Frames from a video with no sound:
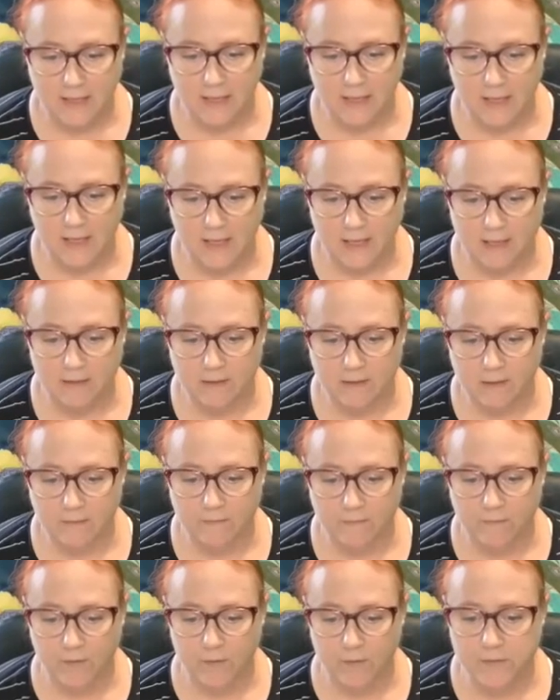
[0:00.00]
And
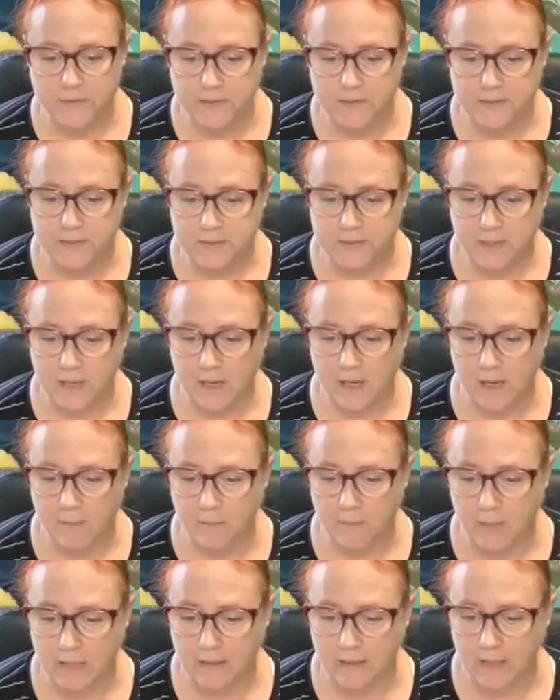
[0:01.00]
first,
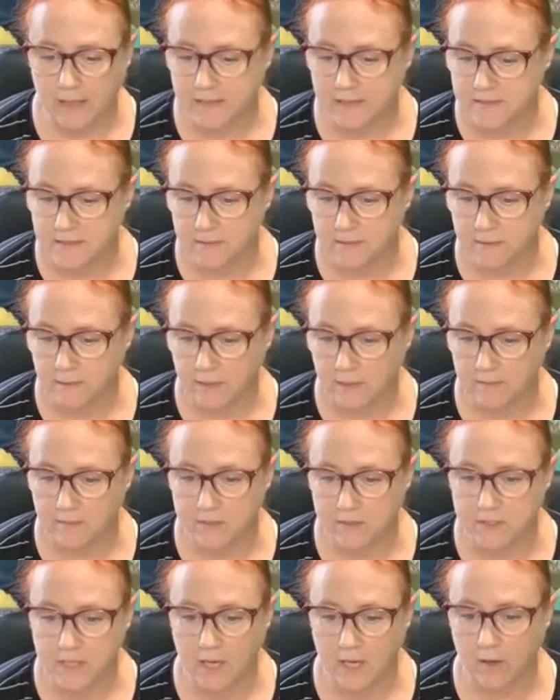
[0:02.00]
um, I'd like to give
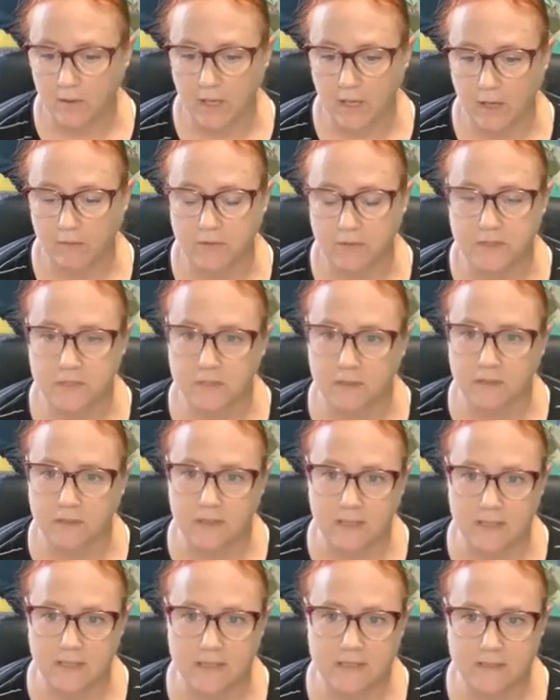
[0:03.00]
a shout out to
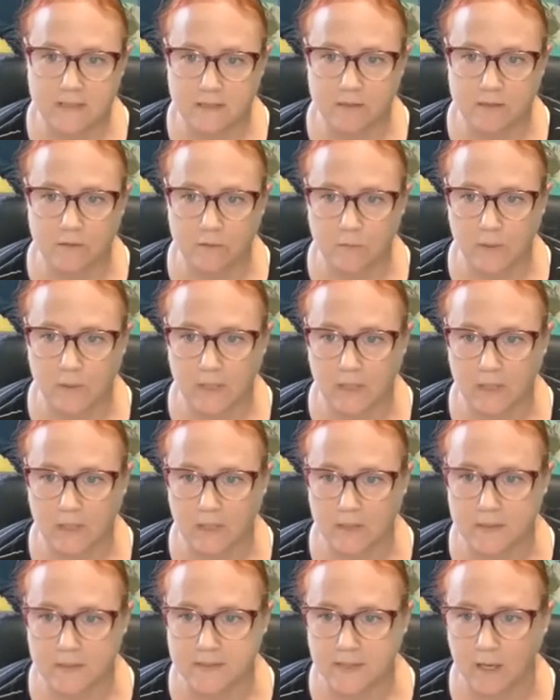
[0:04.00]
Liz, who
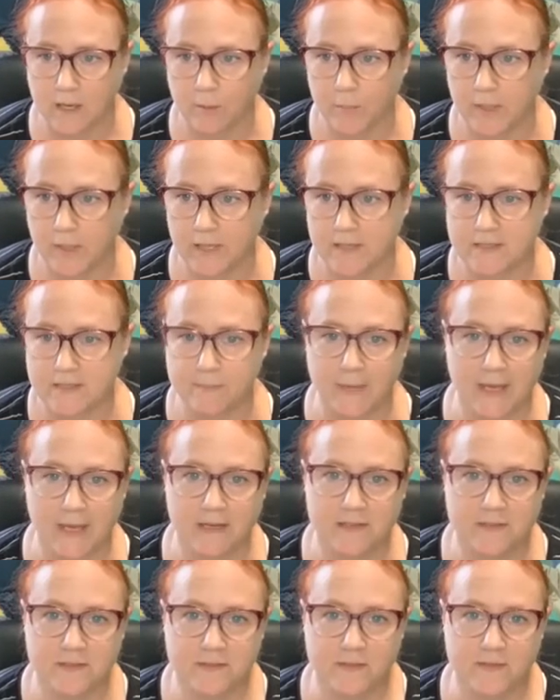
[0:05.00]
is helping us
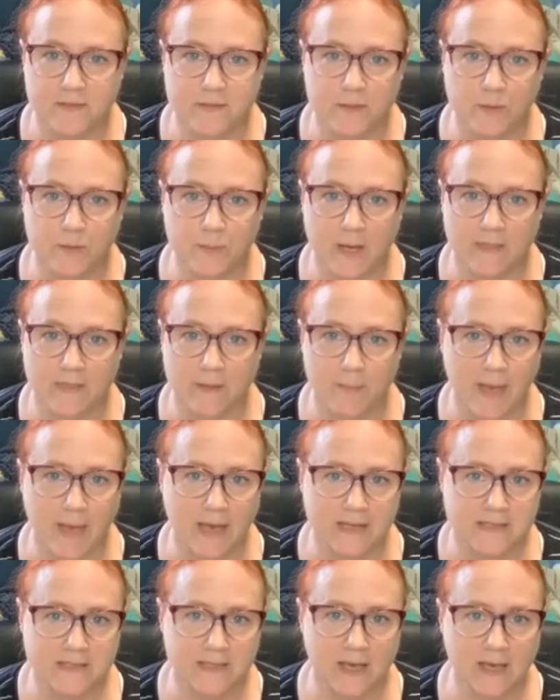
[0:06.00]
manage the Zoom on the
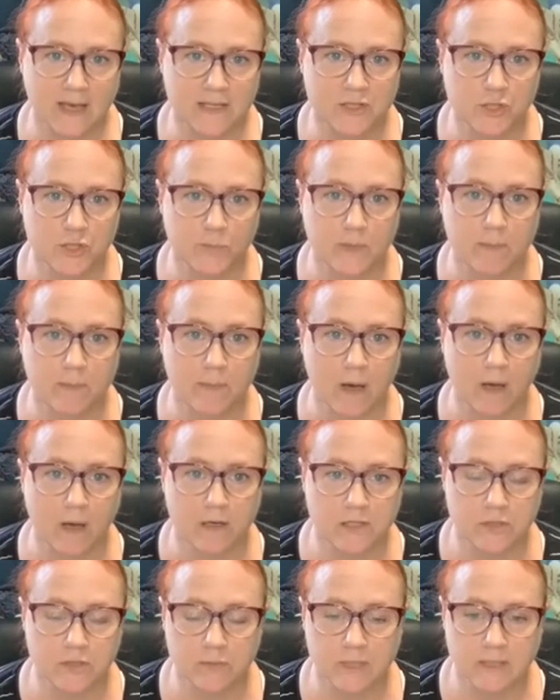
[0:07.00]
backside. She'll be
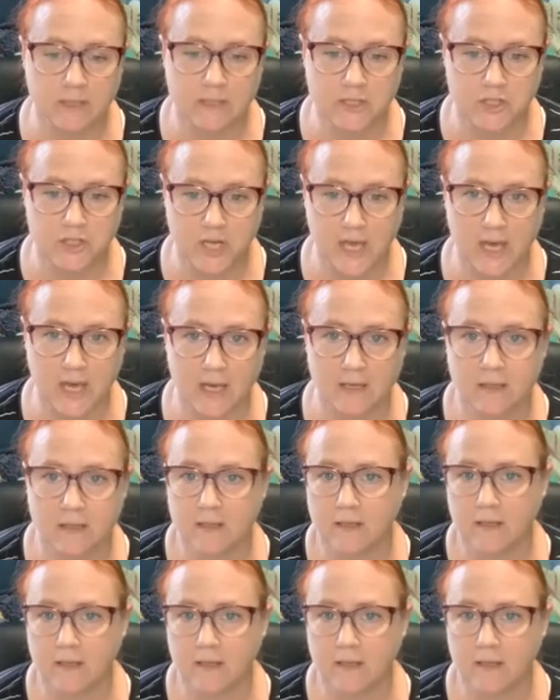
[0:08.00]
monitoring the chat.